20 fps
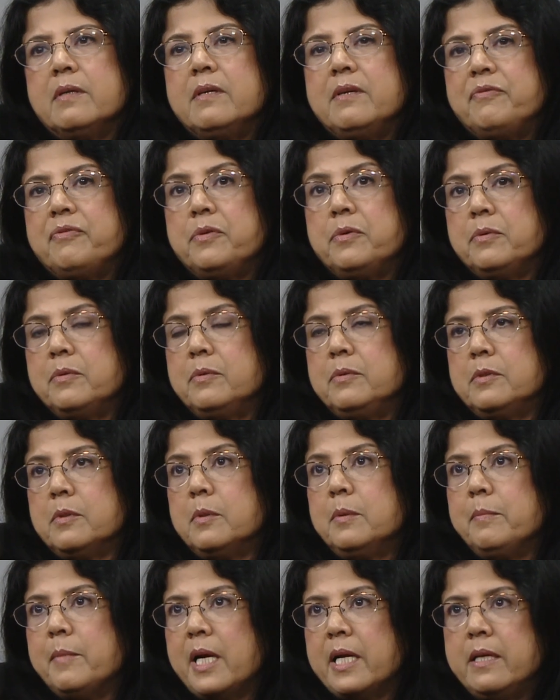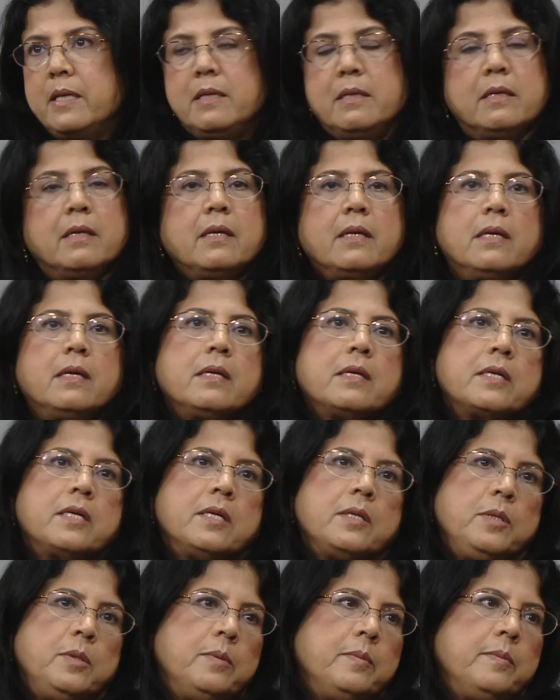if you don't mind,
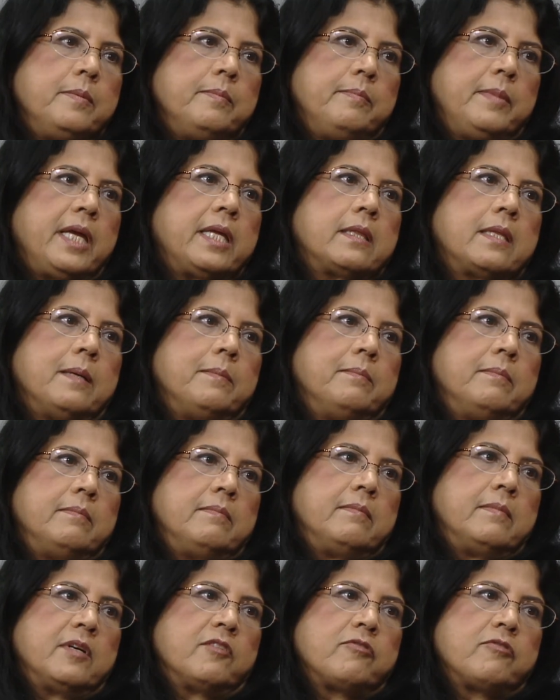can you make them,